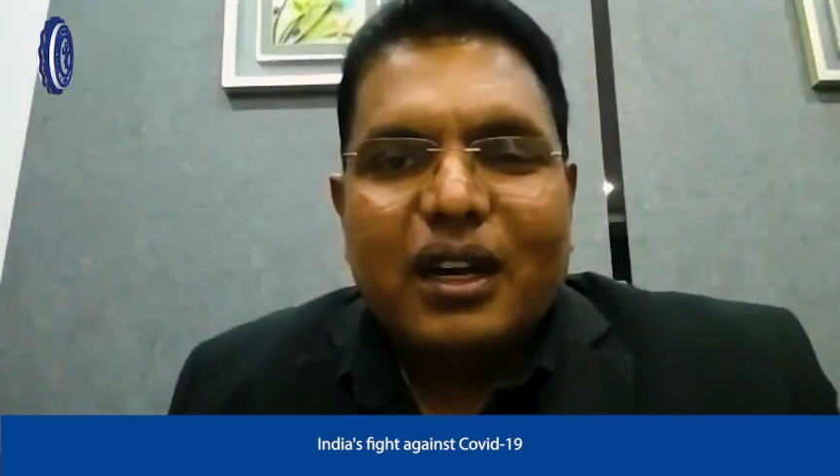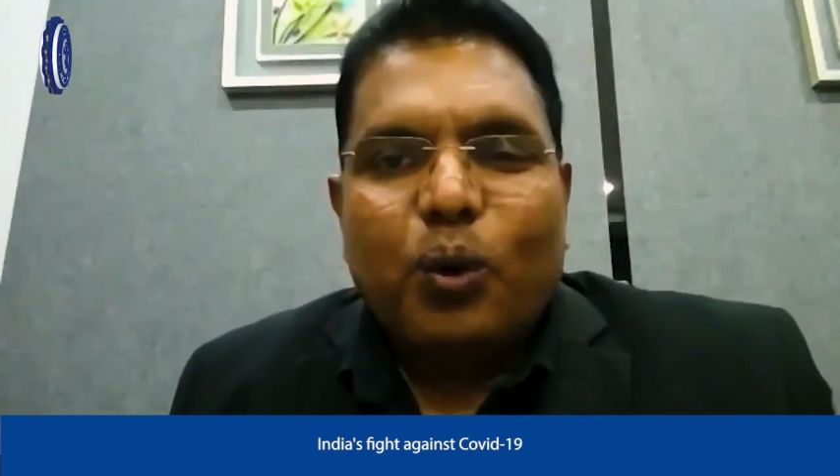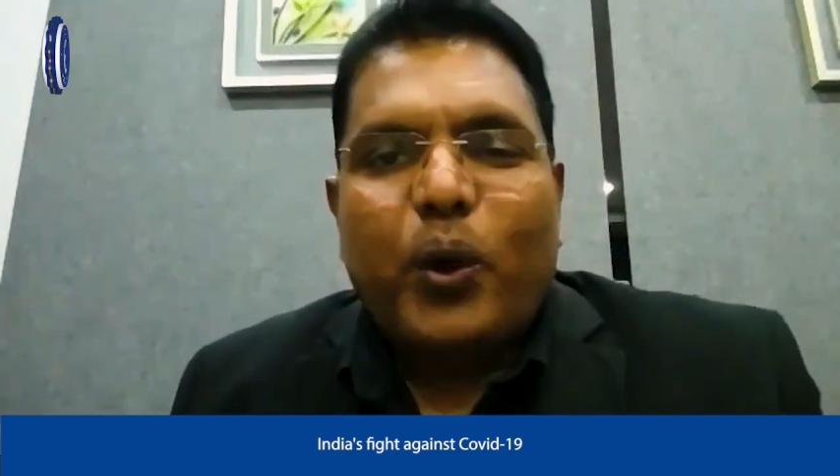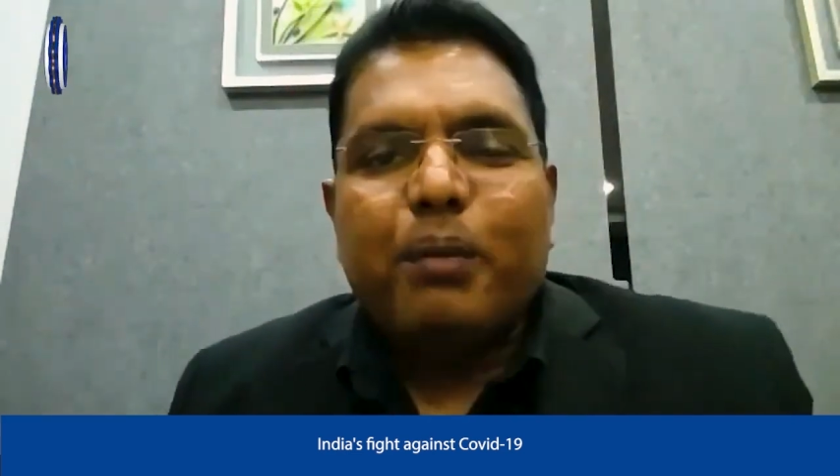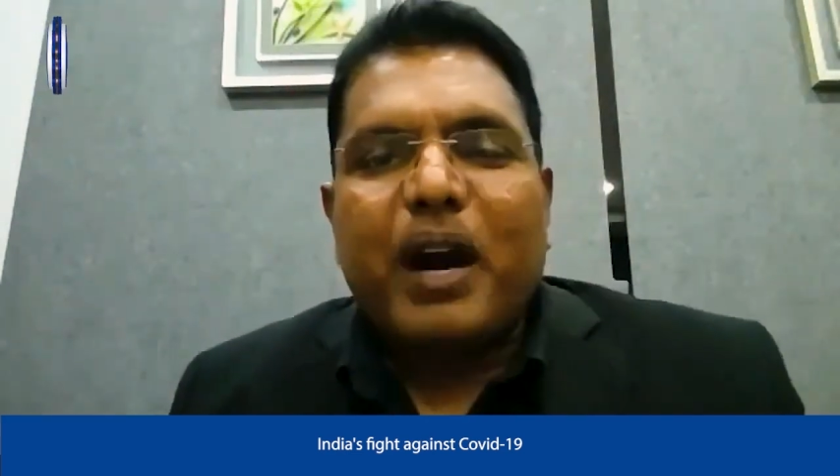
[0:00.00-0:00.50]

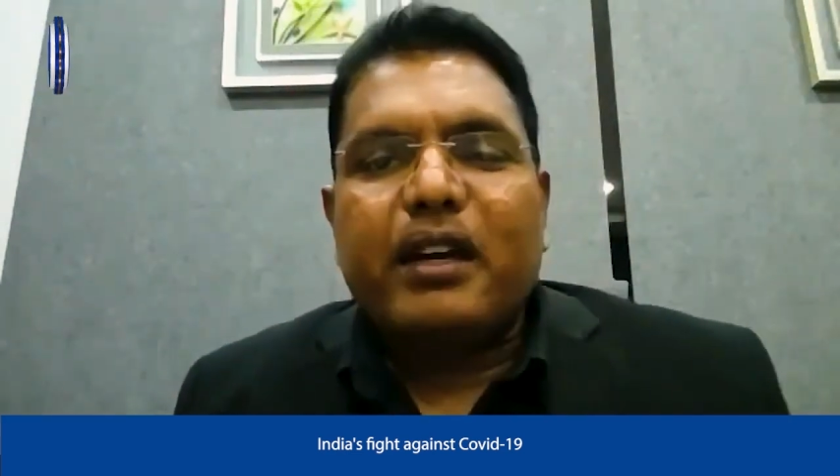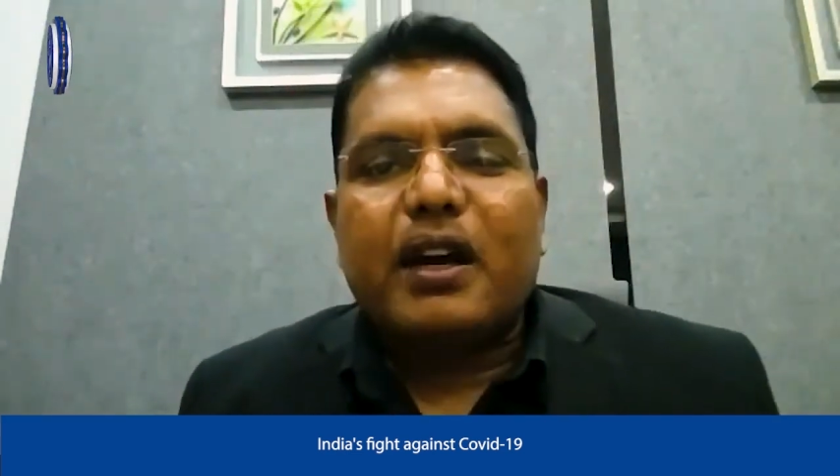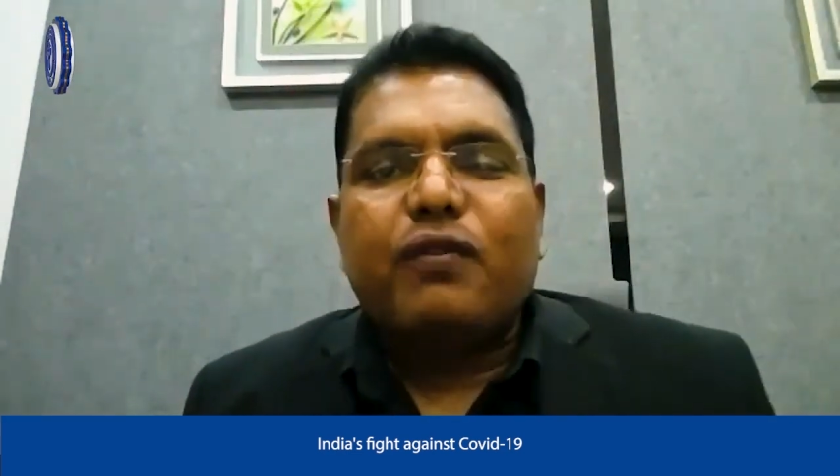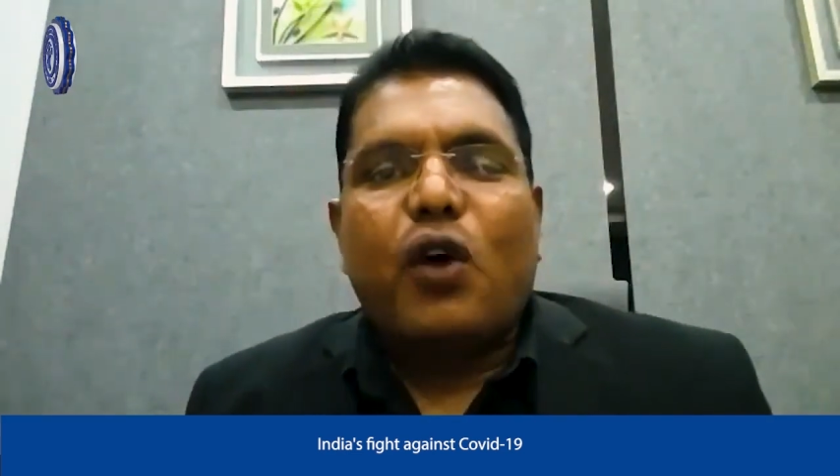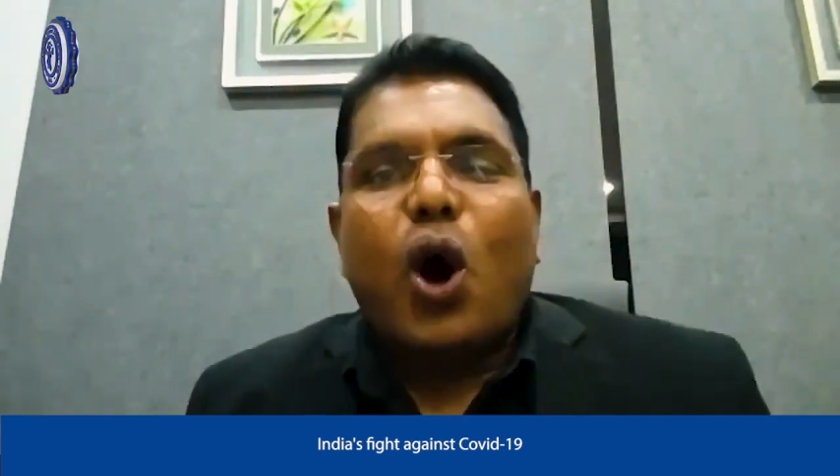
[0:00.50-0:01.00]
we might
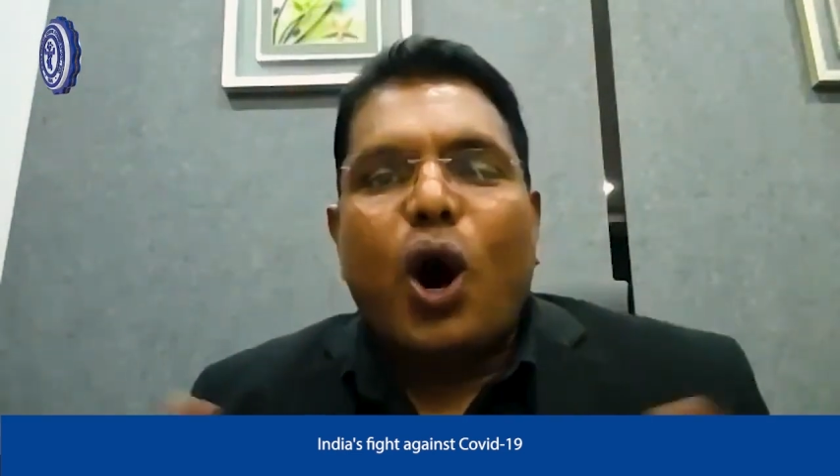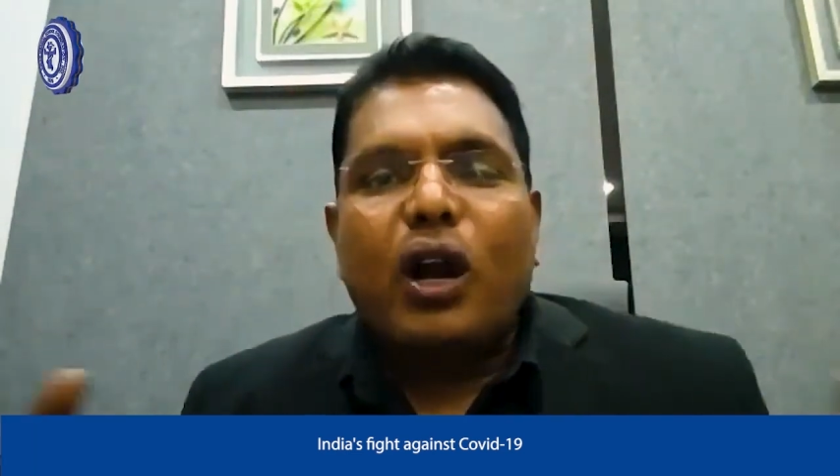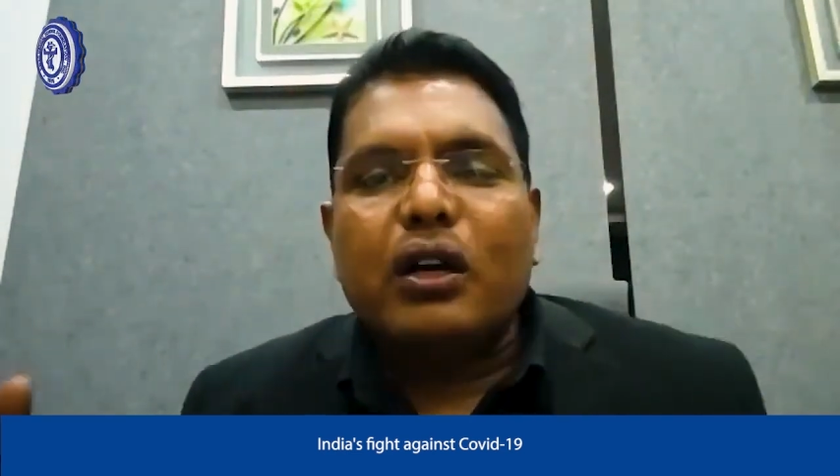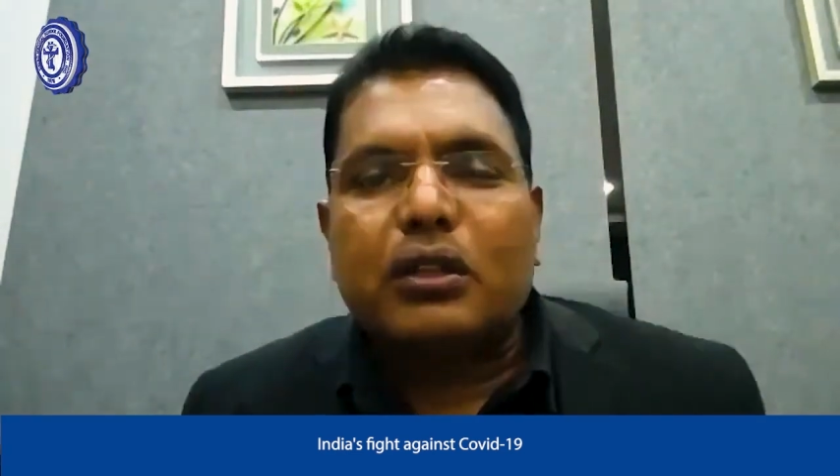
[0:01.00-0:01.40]
have all